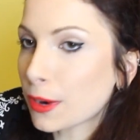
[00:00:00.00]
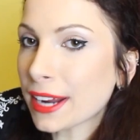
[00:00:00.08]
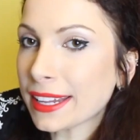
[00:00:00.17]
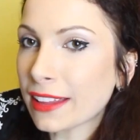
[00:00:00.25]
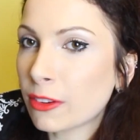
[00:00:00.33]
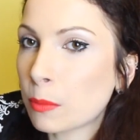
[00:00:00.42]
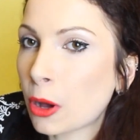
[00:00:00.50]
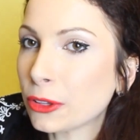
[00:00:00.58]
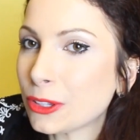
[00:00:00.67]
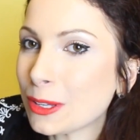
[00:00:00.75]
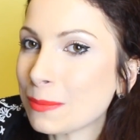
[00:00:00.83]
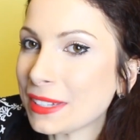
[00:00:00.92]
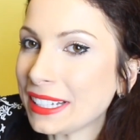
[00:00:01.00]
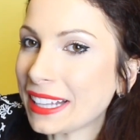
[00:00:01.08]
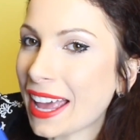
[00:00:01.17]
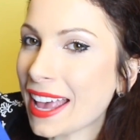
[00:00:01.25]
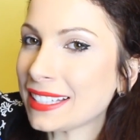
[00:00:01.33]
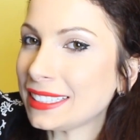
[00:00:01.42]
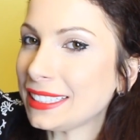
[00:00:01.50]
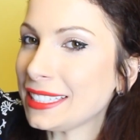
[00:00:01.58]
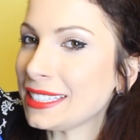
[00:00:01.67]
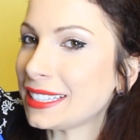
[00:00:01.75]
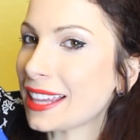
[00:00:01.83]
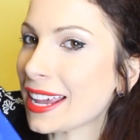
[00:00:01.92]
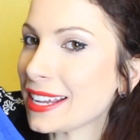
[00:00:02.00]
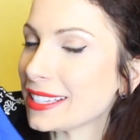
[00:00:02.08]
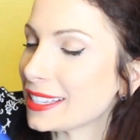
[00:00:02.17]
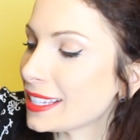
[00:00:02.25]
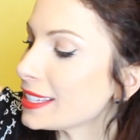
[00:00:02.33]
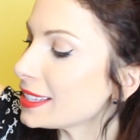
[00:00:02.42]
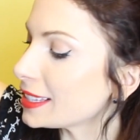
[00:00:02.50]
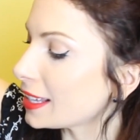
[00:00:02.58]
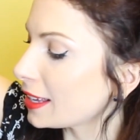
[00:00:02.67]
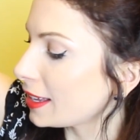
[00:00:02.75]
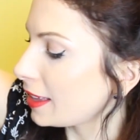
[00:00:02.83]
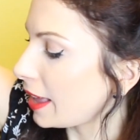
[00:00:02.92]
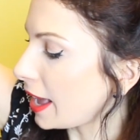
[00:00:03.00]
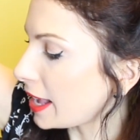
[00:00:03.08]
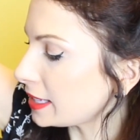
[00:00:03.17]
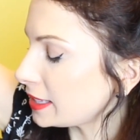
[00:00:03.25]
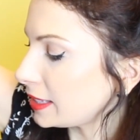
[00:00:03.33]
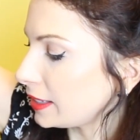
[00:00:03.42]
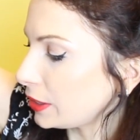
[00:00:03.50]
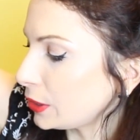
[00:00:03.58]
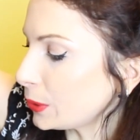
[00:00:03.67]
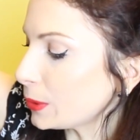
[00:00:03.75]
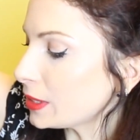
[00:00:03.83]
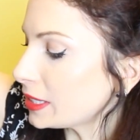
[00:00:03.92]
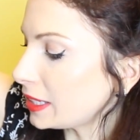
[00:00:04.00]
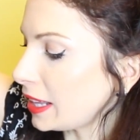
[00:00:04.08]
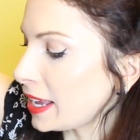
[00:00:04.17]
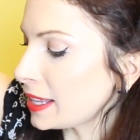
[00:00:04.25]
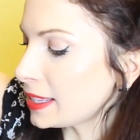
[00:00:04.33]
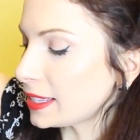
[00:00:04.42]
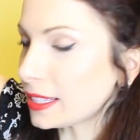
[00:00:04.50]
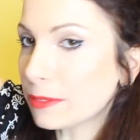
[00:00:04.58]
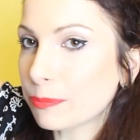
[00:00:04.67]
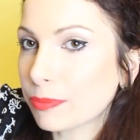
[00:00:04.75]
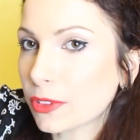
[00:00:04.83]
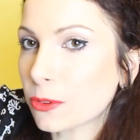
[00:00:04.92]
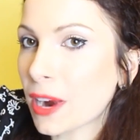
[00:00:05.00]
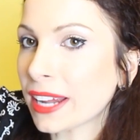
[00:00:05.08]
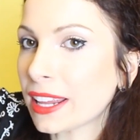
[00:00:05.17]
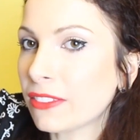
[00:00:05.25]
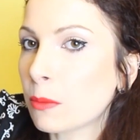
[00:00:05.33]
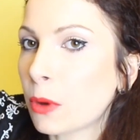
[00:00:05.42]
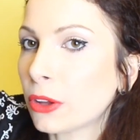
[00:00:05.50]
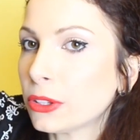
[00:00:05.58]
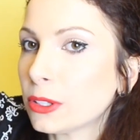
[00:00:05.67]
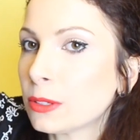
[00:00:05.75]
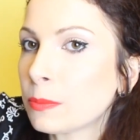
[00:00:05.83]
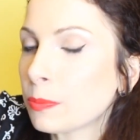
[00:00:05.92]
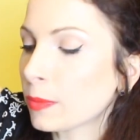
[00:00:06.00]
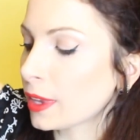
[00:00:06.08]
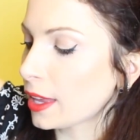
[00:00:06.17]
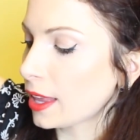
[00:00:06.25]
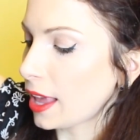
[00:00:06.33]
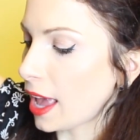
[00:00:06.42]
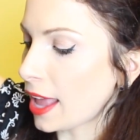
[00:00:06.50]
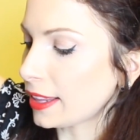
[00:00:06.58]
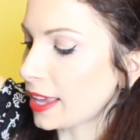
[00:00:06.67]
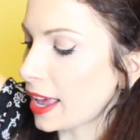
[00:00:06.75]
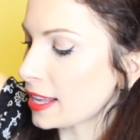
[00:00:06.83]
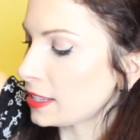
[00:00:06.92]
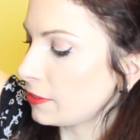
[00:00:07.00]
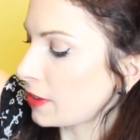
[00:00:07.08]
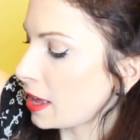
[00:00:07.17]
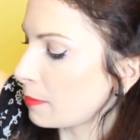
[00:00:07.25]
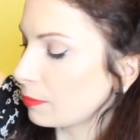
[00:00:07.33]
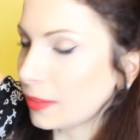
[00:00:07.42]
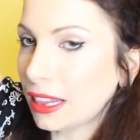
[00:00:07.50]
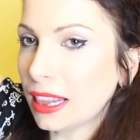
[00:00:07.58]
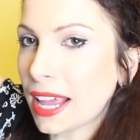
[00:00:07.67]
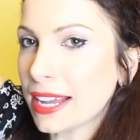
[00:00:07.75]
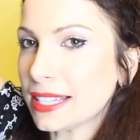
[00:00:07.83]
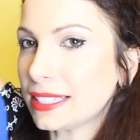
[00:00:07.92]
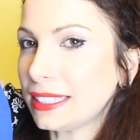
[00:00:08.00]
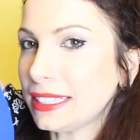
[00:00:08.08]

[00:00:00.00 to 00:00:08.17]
Right at the bottom it has these laces, has two slits right at the bottom and has them lace